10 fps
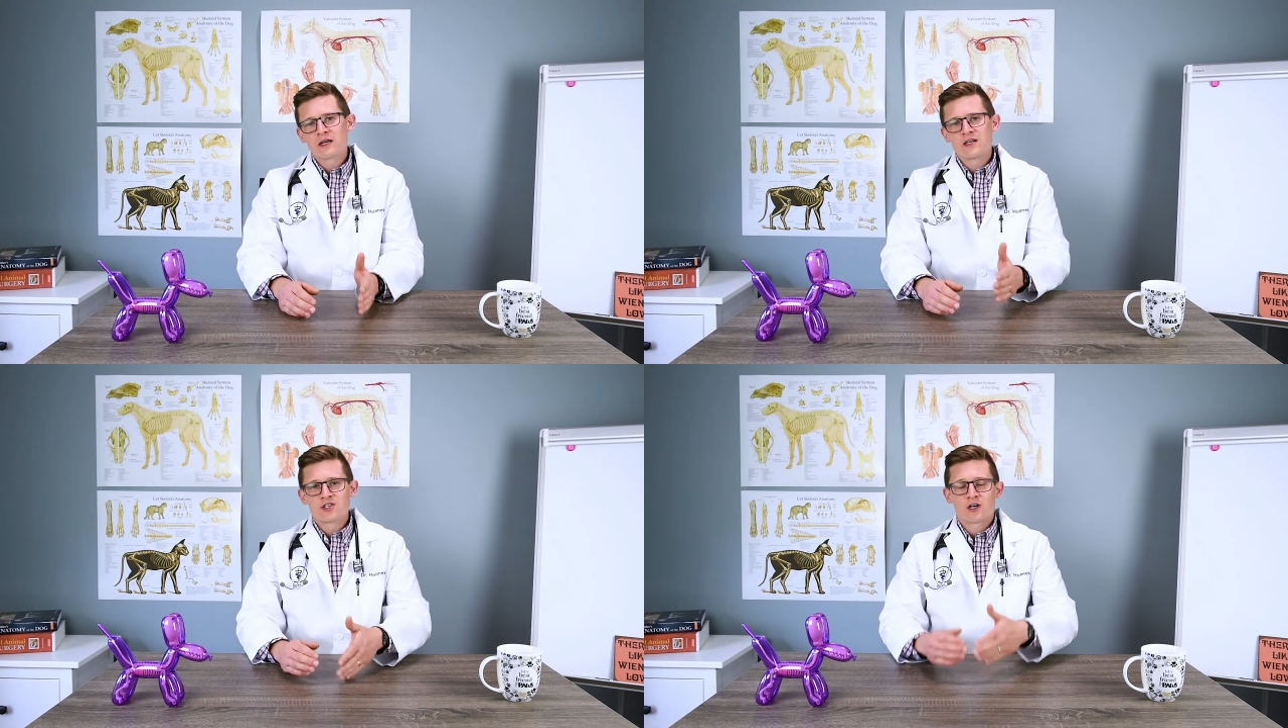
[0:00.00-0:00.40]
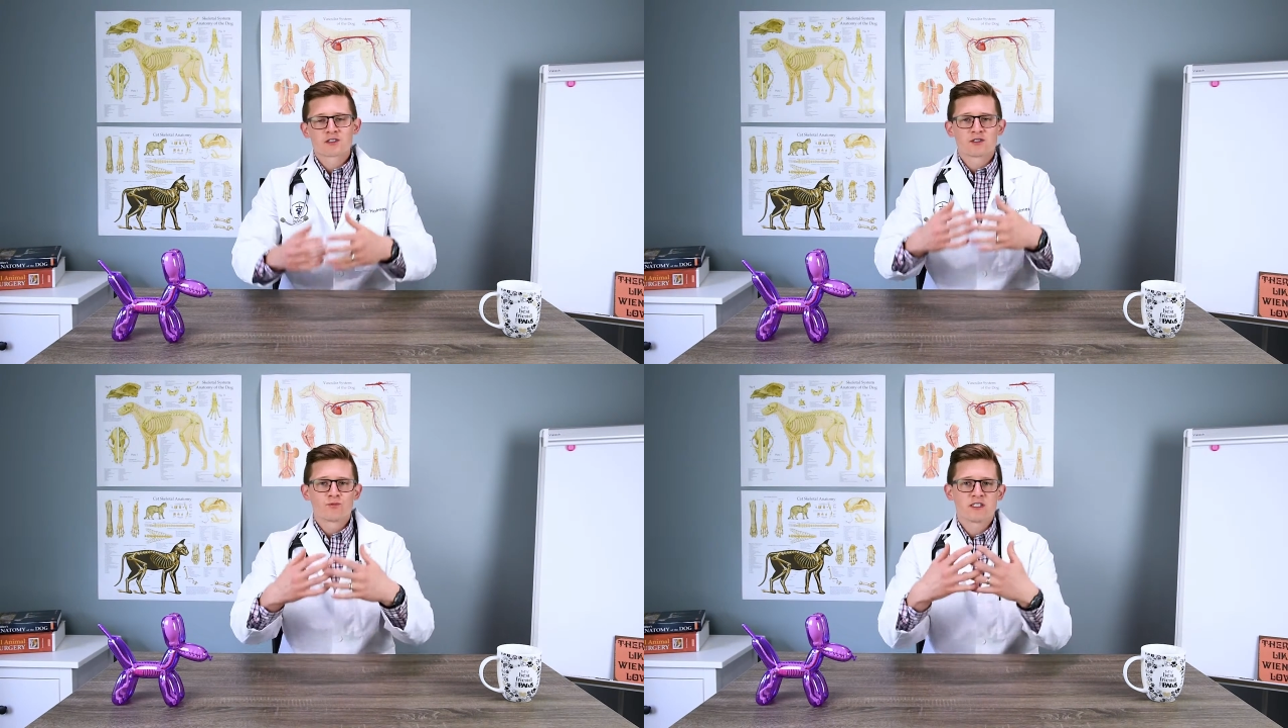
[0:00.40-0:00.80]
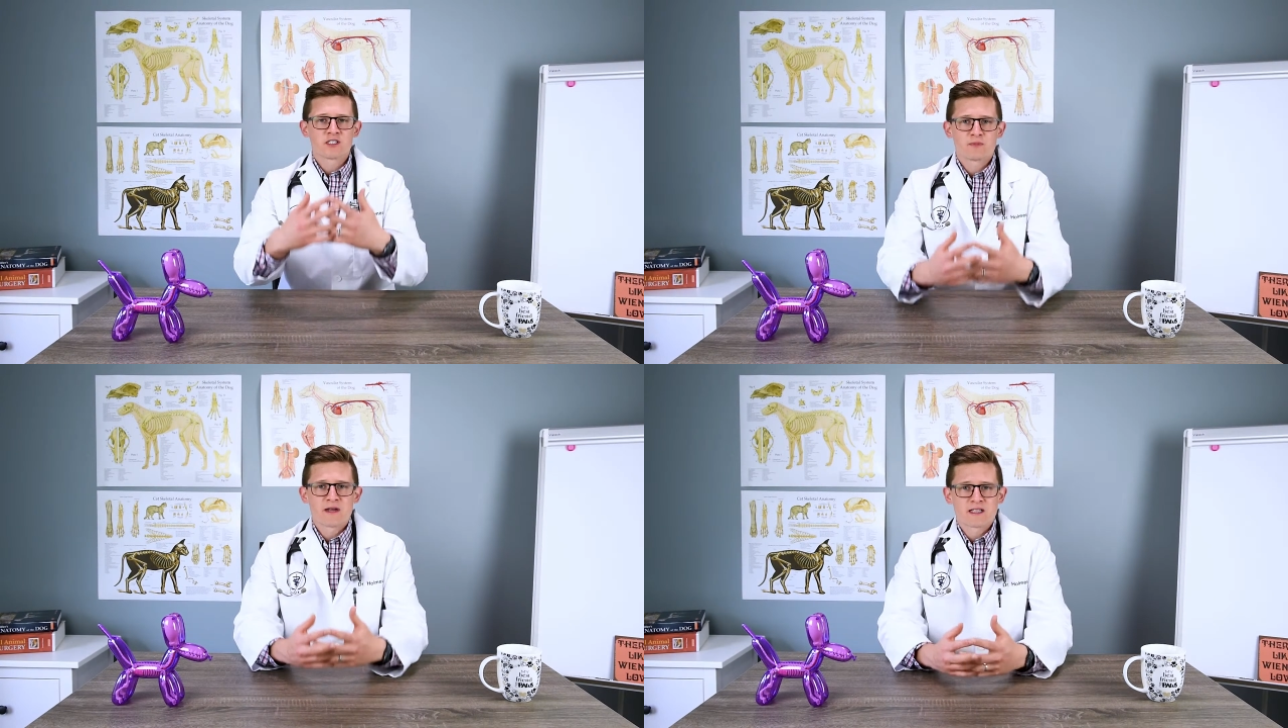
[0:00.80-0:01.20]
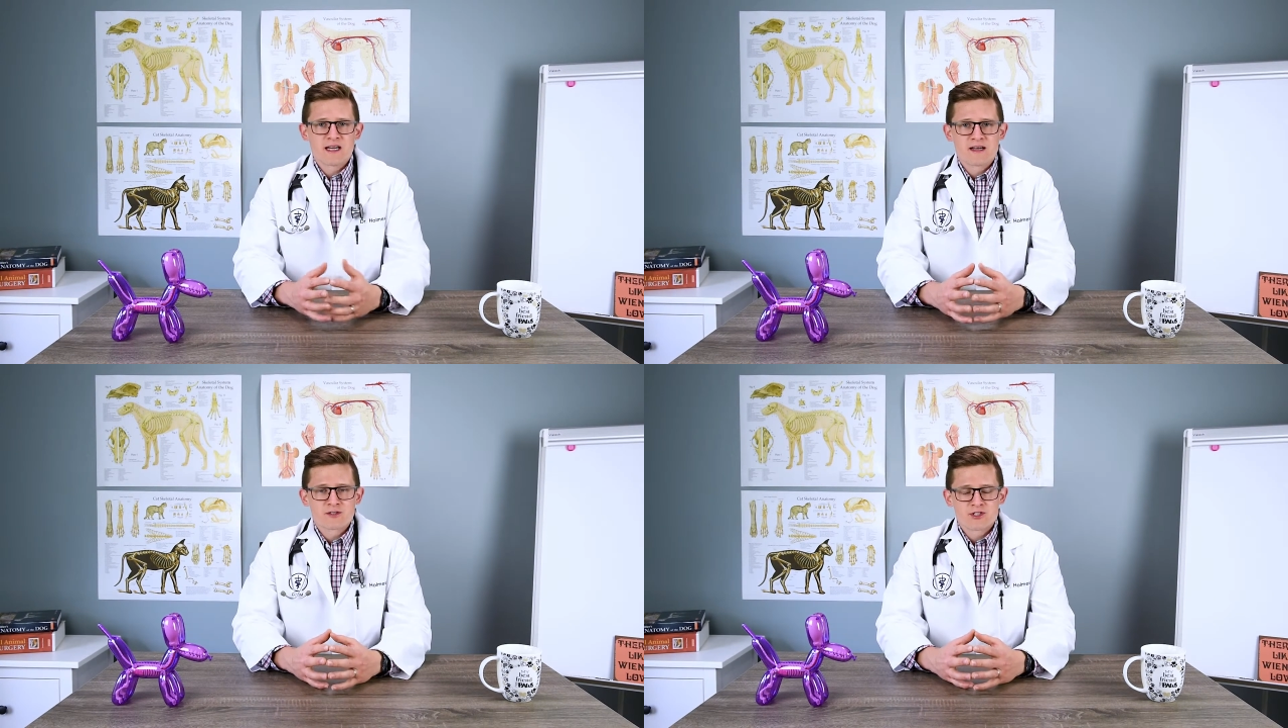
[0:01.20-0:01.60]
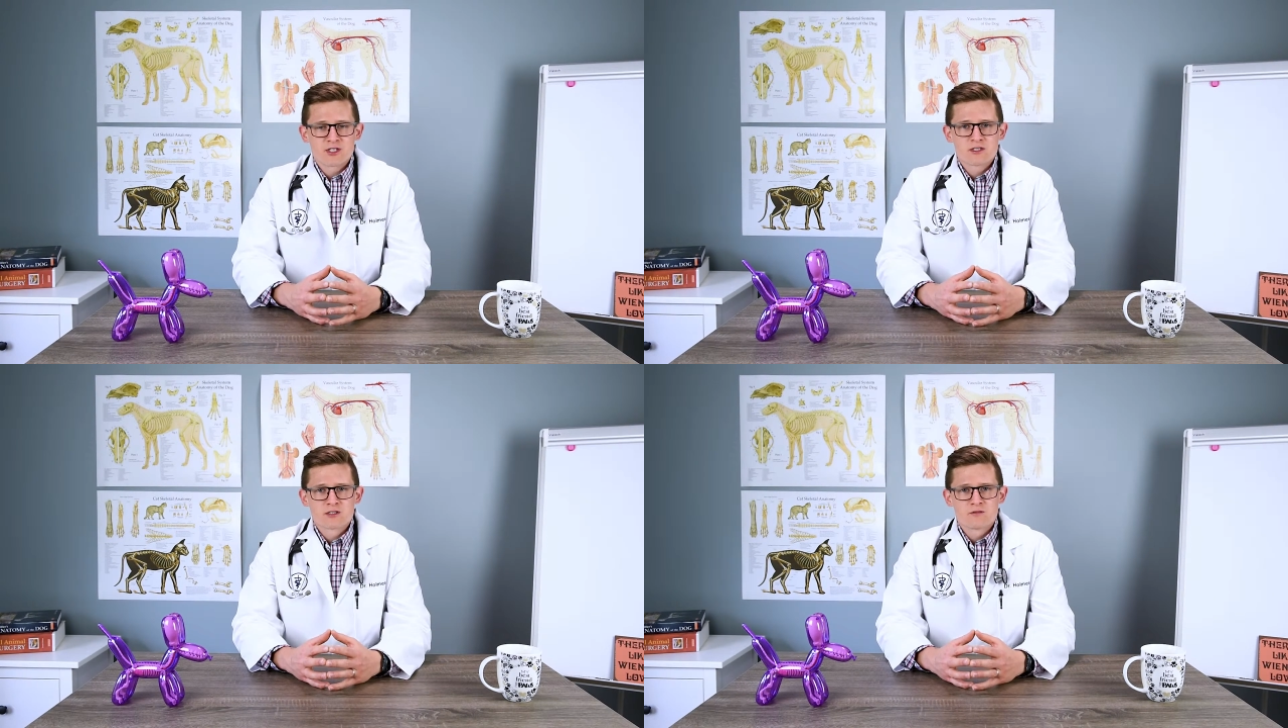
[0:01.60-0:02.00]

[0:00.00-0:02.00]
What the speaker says: in dogs that we suspect allergies